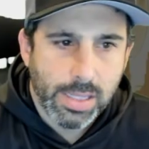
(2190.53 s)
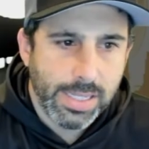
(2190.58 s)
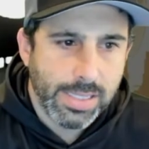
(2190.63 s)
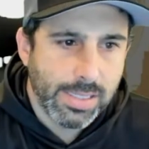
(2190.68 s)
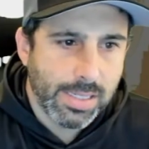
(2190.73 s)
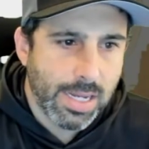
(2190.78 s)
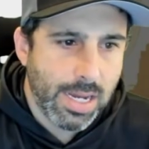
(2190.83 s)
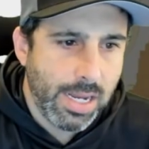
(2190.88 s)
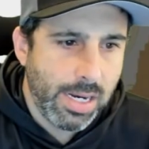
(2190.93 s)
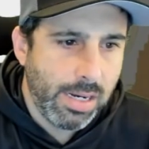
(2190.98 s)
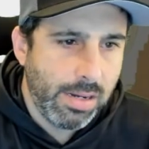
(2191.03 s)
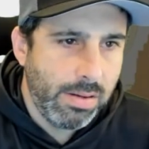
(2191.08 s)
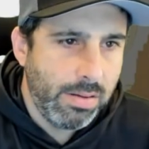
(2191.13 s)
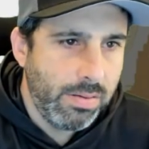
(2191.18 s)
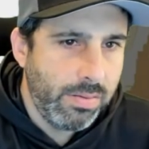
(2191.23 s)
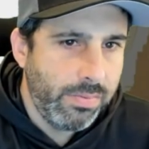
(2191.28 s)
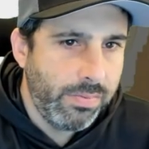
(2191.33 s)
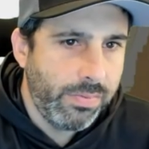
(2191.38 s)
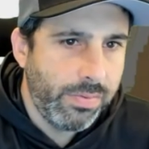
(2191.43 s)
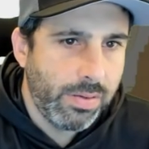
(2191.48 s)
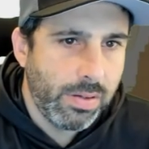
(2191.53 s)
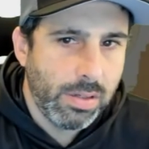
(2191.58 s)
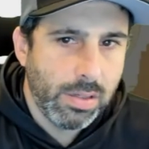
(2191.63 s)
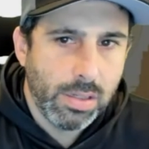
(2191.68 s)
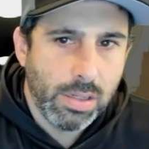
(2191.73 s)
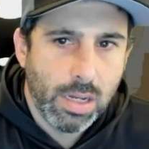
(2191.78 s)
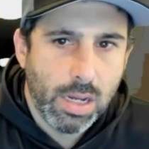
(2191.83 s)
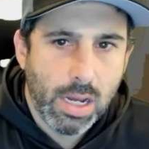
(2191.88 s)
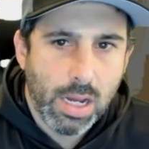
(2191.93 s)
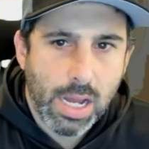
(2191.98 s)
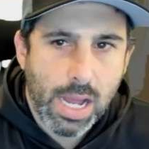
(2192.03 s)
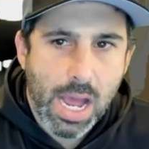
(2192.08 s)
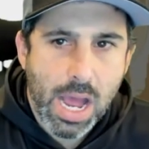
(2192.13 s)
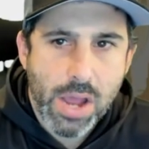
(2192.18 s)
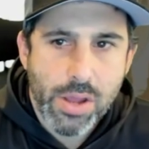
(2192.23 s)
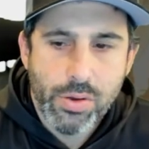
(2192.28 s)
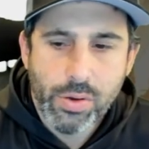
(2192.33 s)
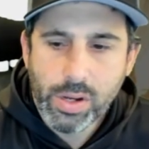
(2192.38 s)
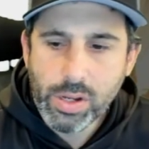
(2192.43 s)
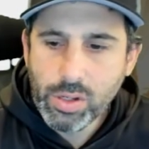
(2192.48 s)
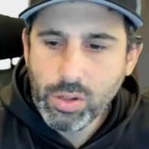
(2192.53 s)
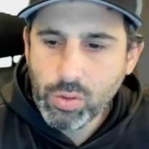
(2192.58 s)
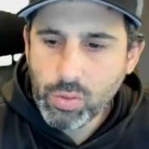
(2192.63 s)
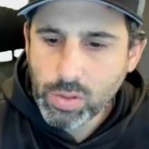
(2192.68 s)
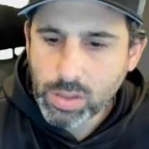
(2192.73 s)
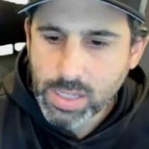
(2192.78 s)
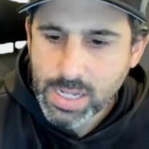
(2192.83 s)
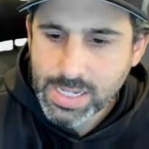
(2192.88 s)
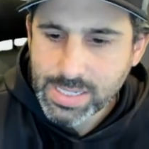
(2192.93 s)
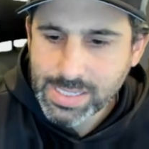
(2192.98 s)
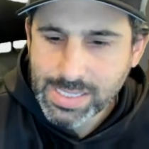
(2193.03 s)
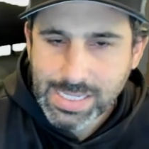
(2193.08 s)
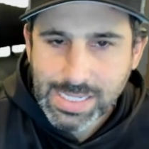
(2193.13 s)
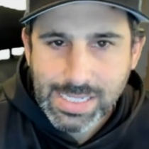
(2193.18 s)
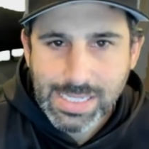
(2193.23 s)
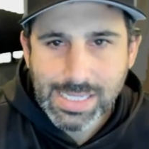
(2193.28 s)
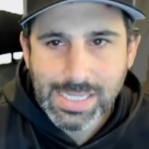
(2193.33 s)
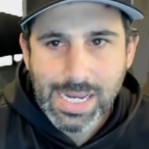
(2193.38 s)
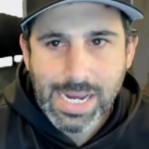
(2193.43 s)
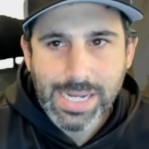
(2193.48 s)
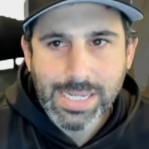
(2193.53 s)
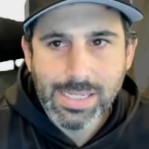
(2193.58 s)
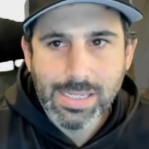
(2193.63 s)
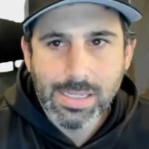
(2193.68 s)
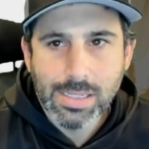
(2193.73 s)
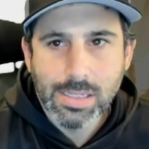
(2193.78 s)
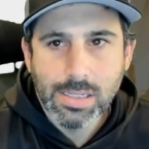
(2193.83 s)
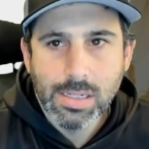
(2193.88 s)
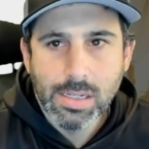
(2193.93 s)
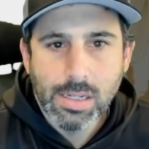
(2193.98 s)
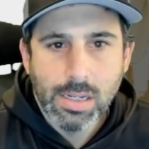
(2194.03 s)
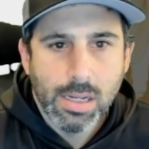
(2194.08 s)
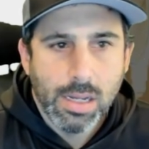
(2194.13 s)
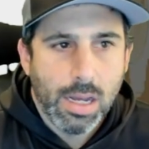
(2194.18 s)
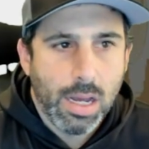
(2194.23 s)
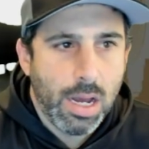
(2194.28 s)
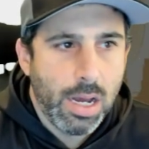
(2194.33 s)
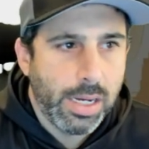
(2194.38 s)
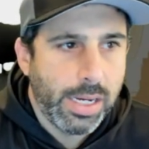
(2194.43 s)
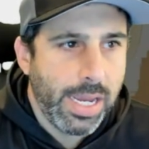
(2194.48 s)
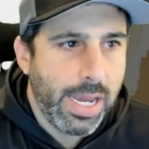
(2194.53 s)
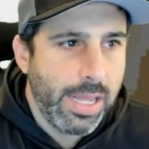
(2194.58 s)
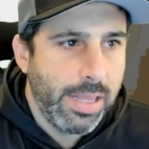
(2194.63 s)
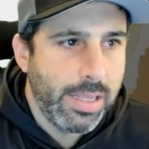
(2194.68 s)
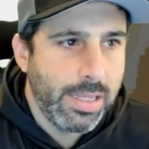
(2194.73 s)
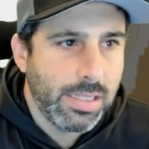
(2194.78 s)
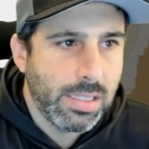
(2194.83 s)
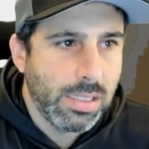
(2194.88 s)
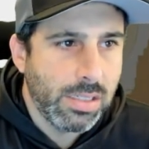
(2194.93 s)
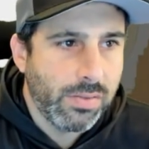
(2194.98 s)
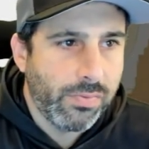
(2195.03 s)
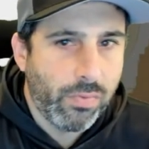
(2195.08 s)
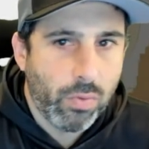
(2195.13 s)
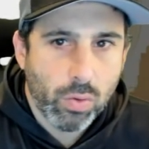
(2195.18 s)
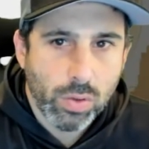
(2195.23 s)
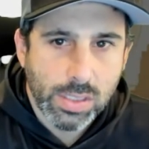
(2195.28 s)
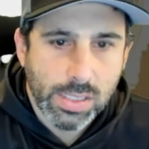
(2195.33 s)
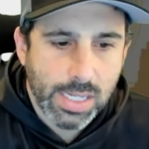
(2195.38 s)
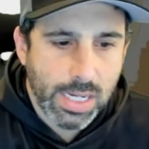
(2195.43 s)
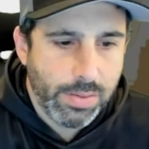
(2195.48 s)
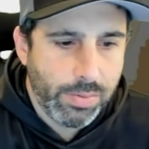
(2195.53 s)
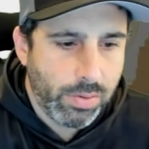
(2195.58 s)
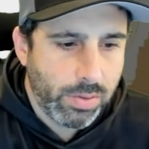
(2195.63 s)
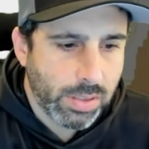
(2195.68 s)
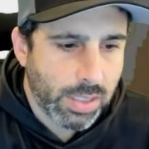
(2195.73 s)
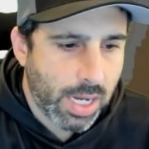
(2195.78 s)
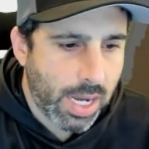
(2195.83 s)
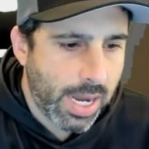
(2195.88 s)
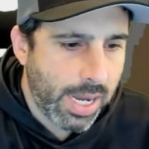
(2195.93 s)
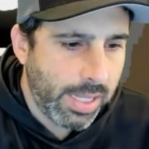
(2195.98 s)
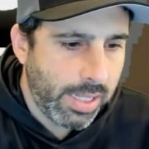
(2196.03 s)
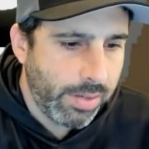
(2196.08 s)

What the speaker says: kind of how you can utilize these sites. Again, this is Force Table, which I highly